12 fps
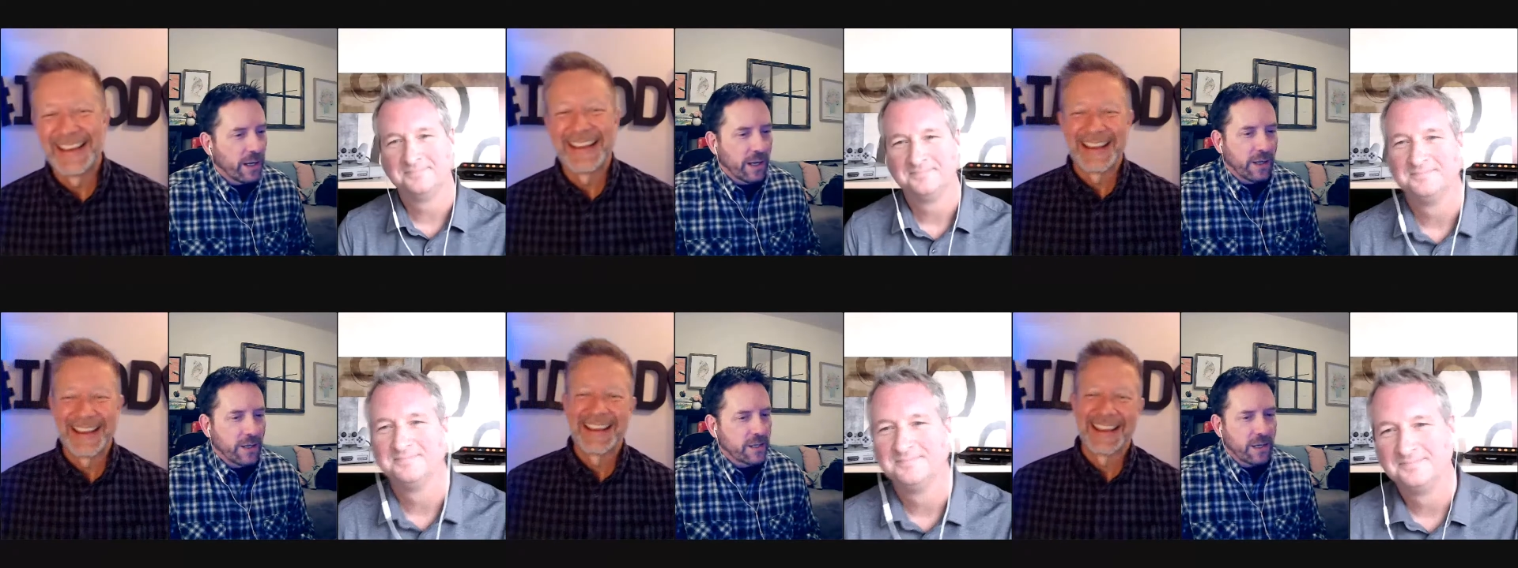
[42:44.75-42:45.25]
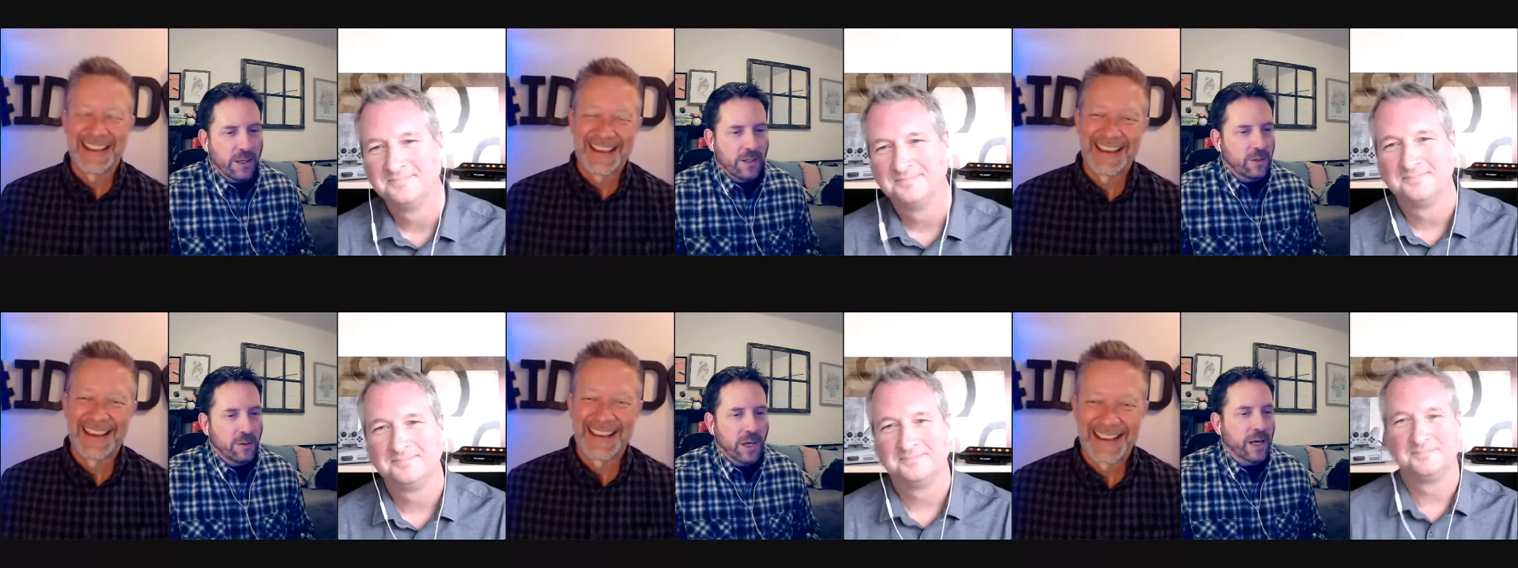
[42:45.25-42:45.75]

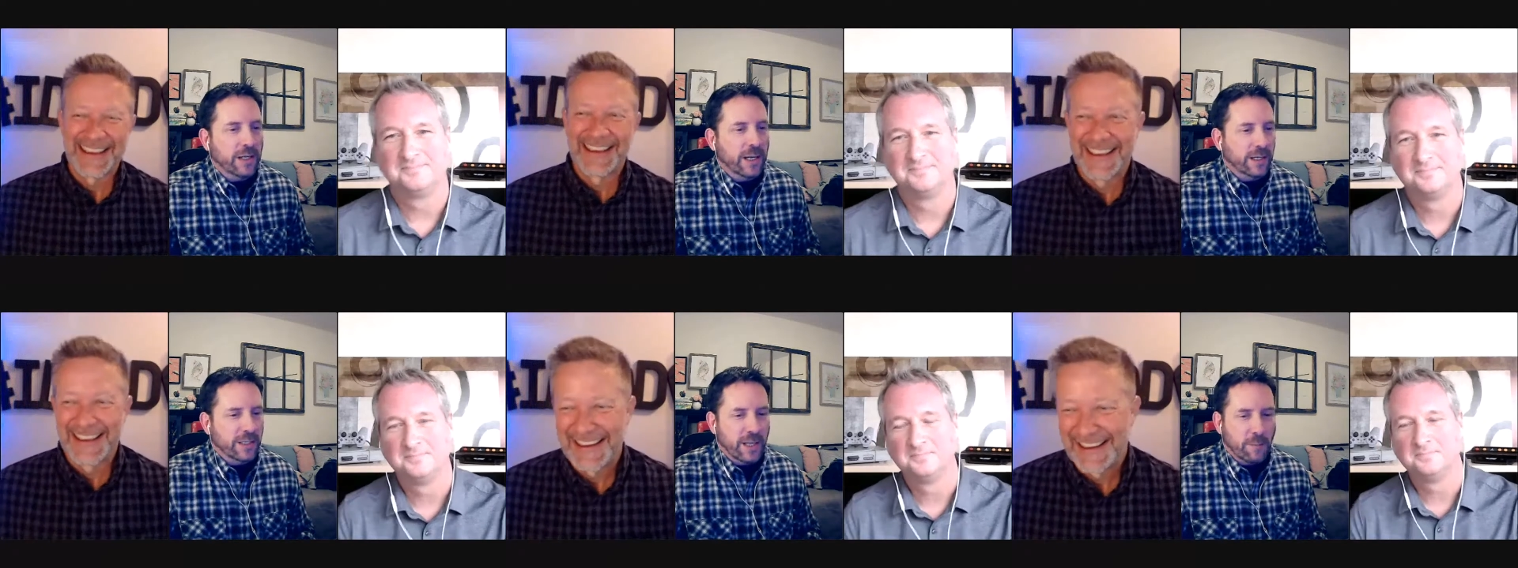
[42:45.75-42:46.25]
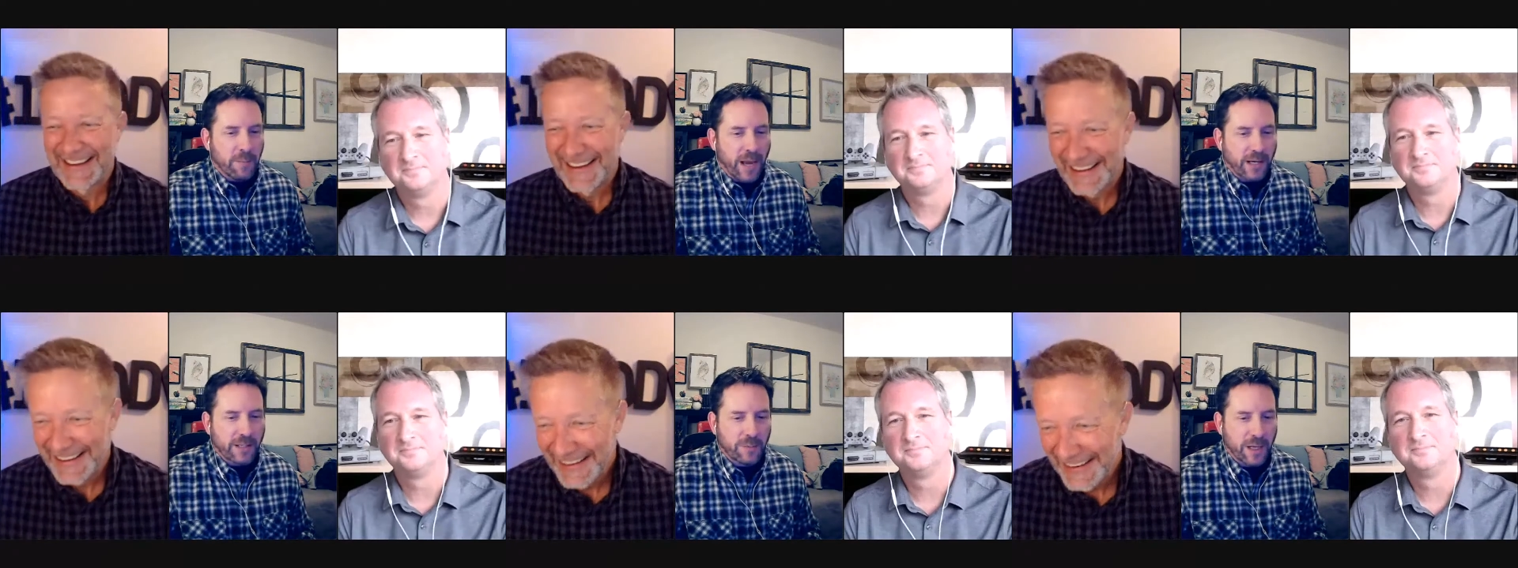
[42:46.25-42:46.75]
Speaker 1: Is you got to take a step
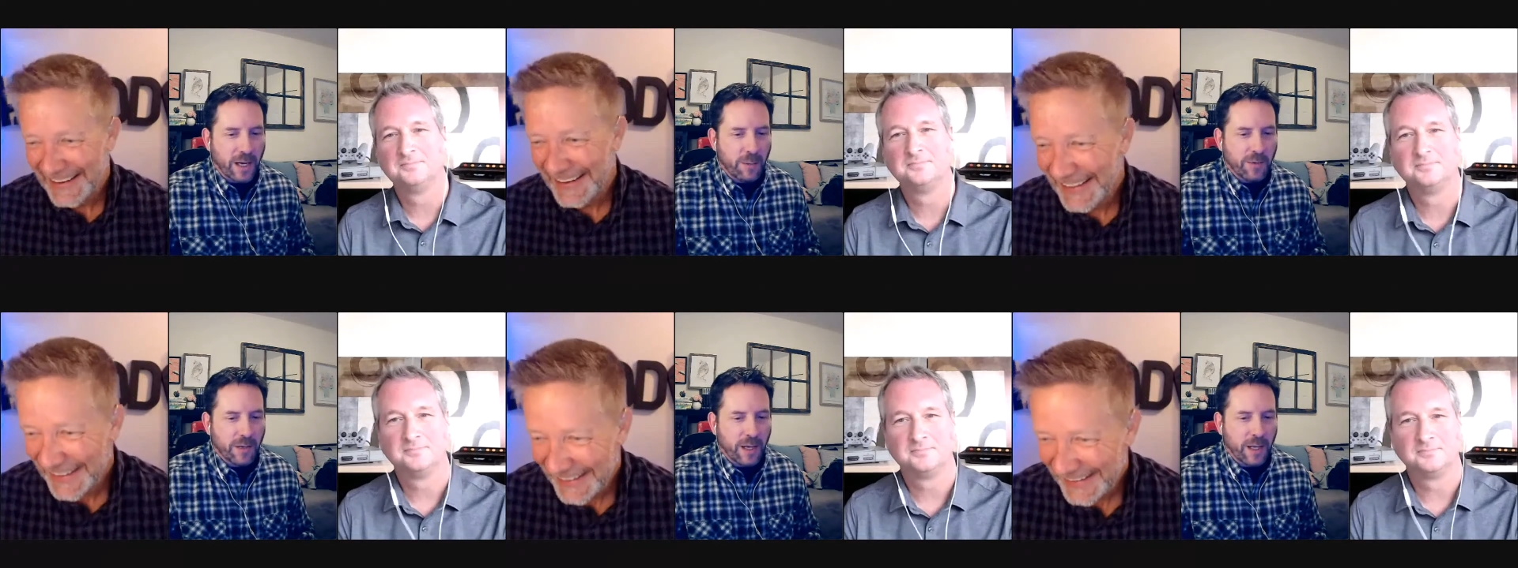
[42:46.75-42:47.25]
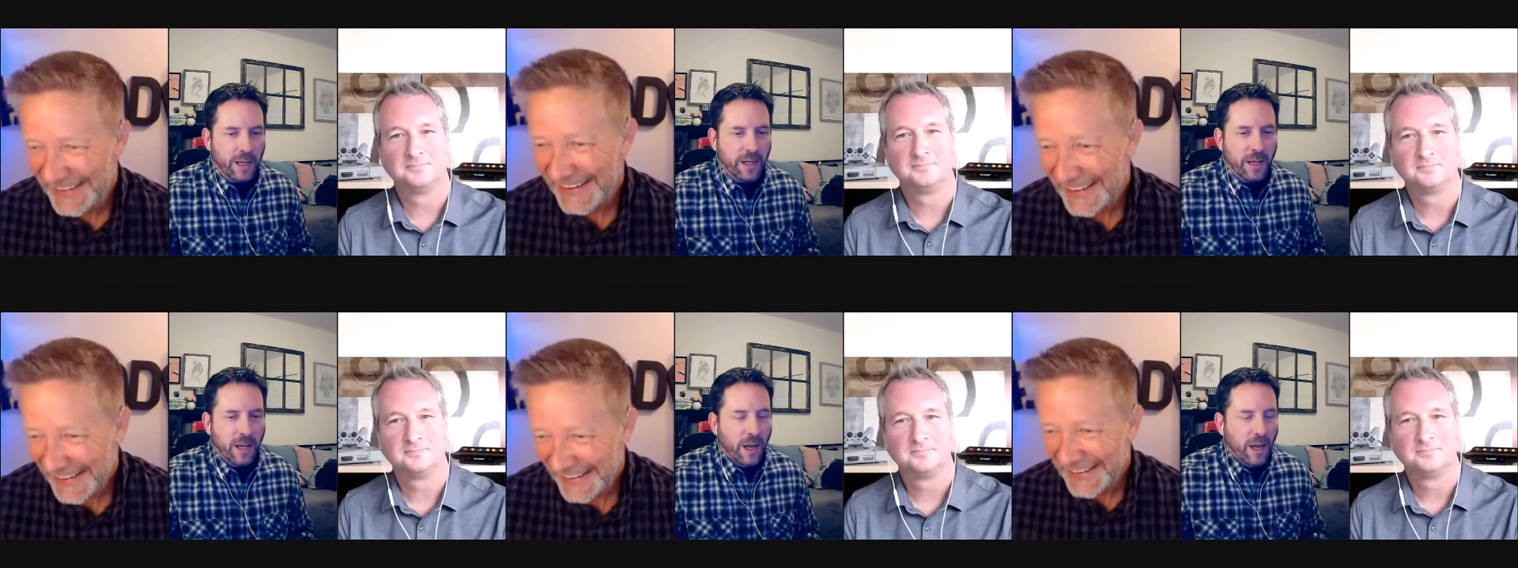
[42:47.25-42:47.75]
back sometimes and
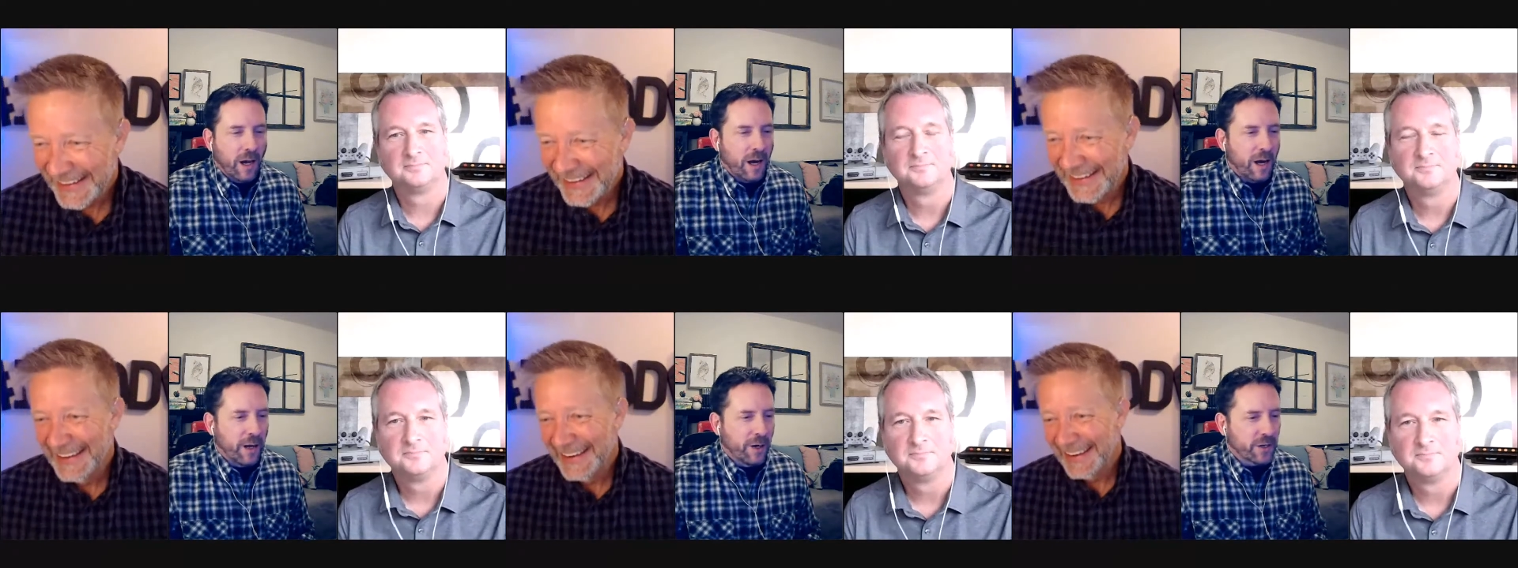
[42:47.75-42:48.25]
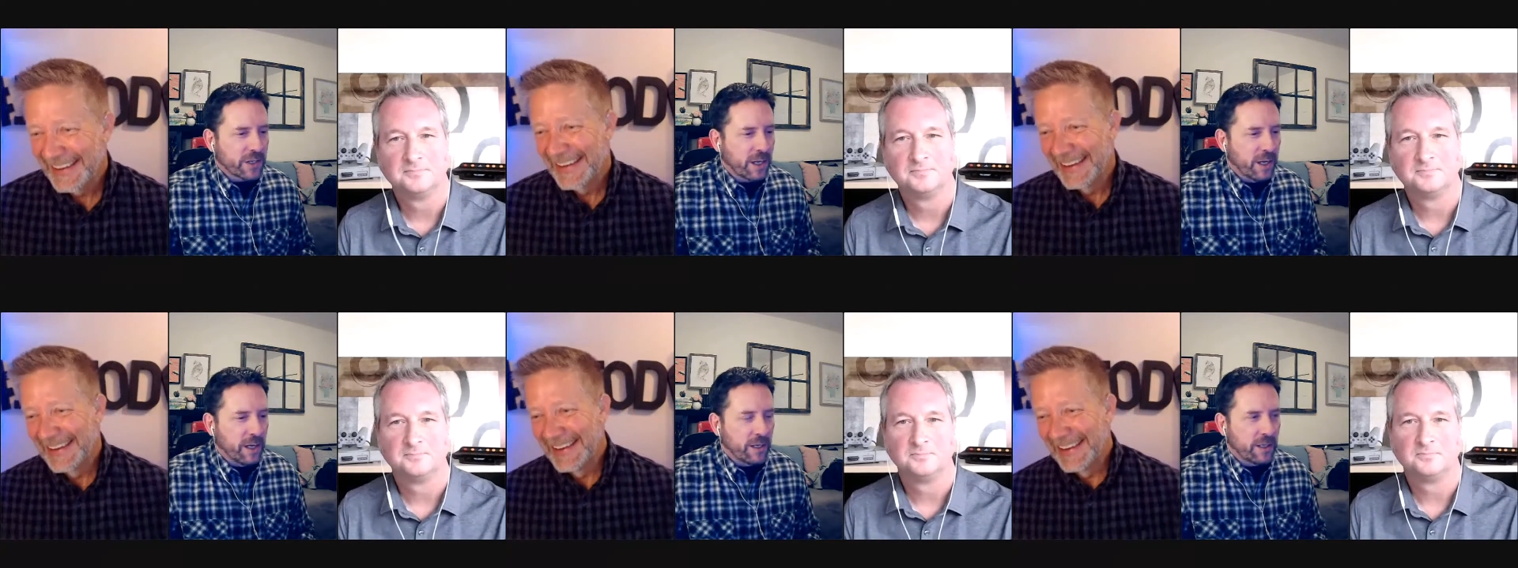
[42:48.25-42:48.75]

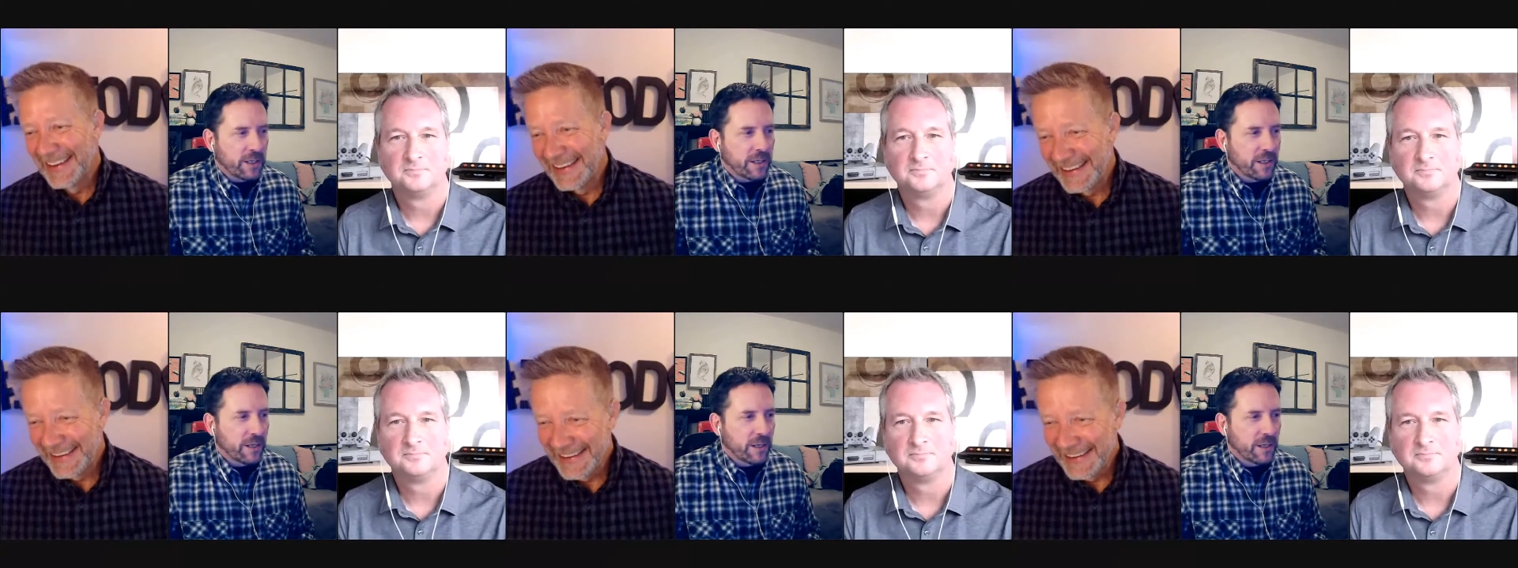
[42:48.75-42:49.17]
understand